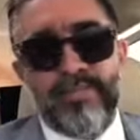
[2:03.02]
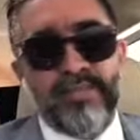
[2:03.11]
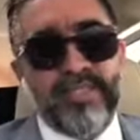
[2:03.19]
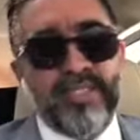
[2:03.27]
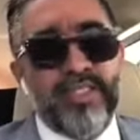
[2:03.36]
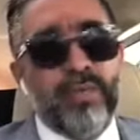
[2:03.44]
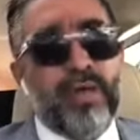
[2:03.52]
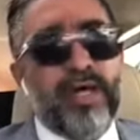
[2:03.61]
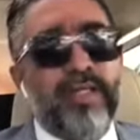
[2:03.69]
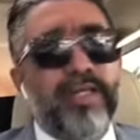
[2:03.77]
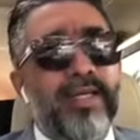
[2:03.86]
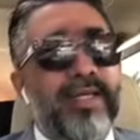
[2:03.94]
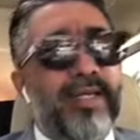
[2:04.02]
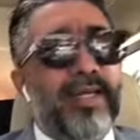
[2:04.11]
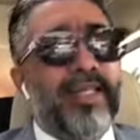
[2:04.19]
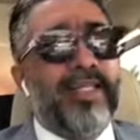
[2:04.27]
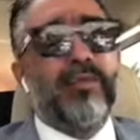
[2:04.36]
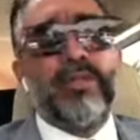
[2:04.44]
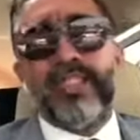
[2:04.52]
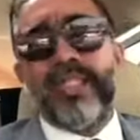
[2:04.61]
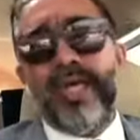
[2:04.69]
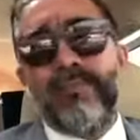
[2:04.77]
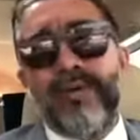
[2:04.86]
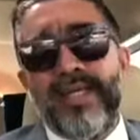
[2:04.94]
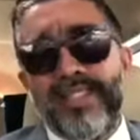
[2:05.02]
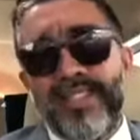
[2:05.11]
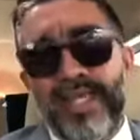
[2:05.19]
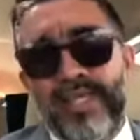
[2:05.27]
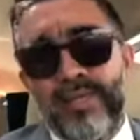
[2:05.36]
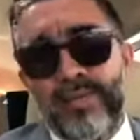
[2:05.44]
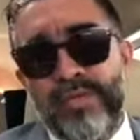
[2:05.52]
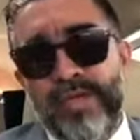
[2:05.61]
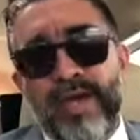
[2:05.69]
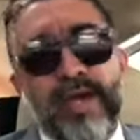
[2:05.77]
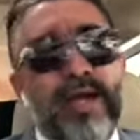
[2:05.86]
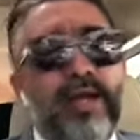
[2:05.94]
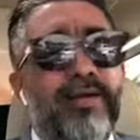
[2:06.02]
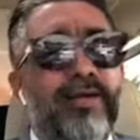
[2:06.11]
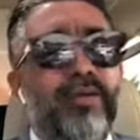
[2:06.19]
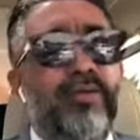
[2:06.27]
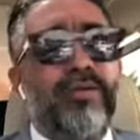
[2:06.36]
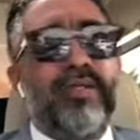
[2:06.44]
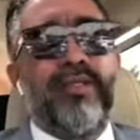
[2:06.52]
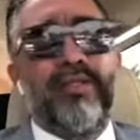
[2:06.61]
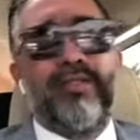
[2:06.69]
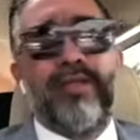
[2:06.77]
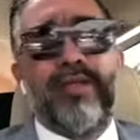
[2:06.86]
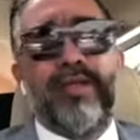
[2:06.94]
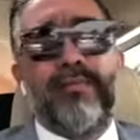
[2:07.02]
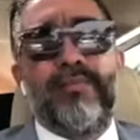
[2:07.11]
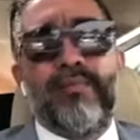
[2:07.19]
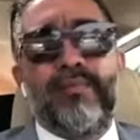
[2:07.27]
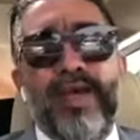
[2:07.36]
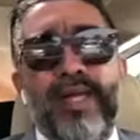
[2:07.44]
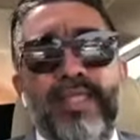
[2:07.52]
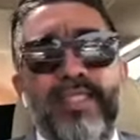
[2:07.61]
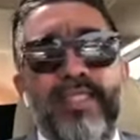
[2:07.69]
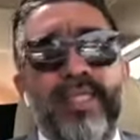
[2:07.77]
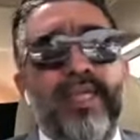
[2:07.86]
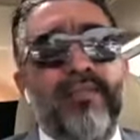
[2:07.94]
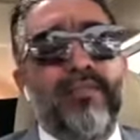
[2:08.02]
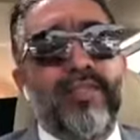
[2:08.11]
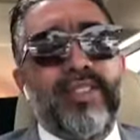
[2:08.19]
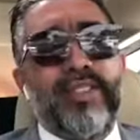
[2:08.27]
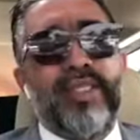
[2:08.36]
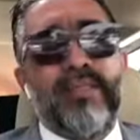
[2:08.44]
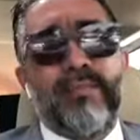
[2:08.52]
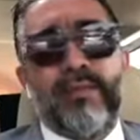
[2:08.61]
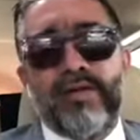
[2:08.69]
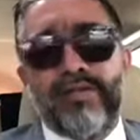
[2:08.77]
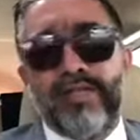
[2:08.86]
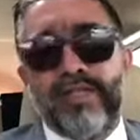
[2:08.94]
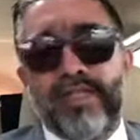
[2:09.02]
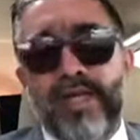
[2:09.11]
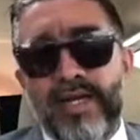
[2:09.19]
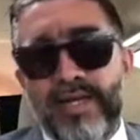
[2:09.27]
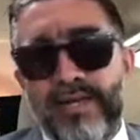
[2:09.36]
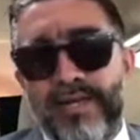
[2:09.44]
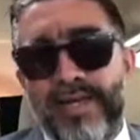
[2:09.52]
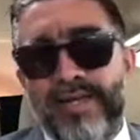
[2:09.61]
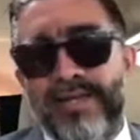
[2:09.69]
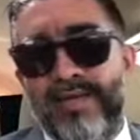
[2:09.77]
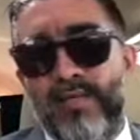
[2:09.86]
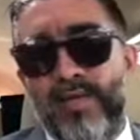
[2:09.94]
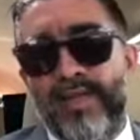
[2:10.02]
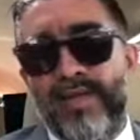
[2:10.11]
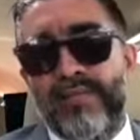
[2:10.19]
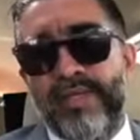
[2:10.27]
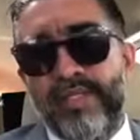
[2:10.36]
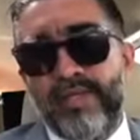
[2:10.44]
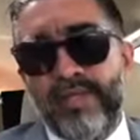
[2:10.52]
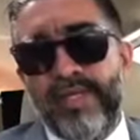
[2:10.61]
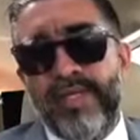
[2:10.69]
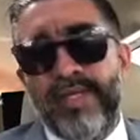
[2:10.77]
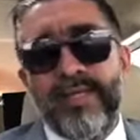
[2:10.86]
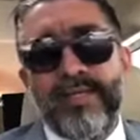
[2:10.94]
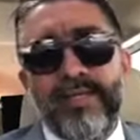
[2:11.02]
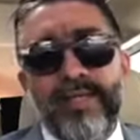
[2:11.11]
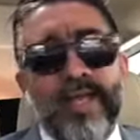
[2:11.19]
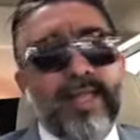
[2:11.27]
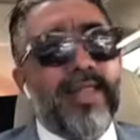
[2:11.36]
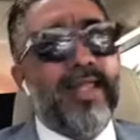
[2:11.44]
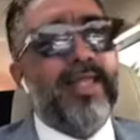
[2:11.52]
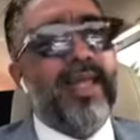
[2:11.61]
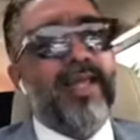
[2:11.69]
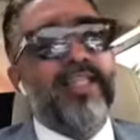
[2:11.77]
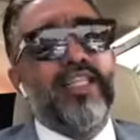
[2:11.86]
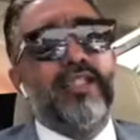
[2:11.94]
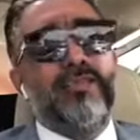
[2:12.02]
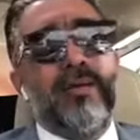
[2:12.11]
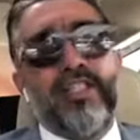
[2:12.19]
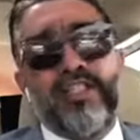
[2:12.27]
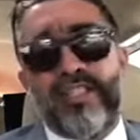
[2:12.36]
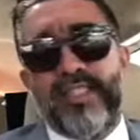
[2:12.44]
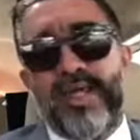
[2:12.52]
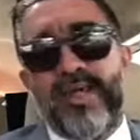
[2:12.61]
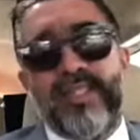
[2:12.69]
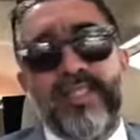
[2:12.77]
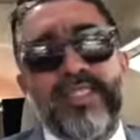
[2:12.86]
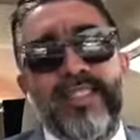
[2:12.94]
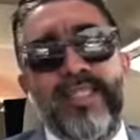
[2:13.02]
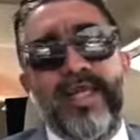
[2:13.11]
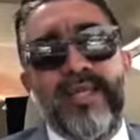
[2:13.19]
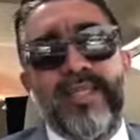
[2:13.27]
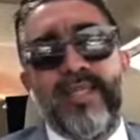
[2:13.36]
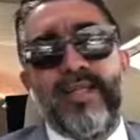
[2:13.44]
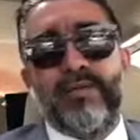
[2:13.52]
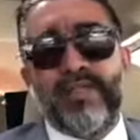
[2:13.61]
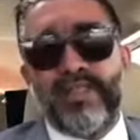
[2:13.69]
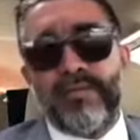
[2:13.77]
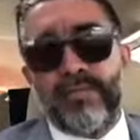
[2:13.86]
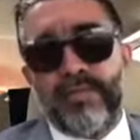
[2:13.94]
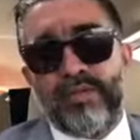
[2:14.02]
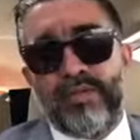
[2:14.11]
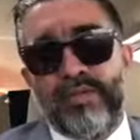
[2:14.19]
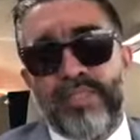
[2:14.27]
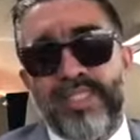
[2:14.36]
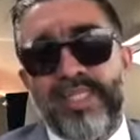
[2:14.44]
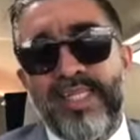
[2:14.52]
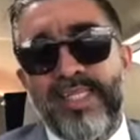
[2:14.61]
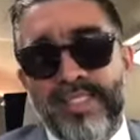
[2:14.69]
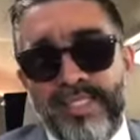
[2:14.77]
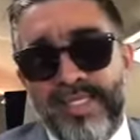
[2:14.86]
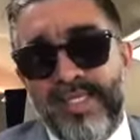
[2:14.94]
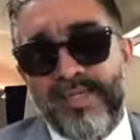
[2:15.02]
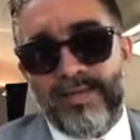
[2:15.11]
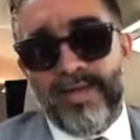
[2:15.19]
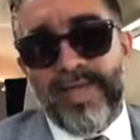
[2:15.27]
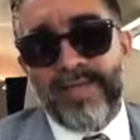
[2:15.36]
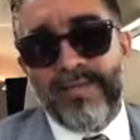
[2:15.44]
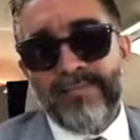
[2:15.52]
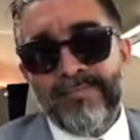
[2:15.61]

companies in the world, they would start by saying who they are, who their profiles for the senior partners are, and what they've been doing. And then they had this punch slide, this slide that was supposed to seal the deal, right?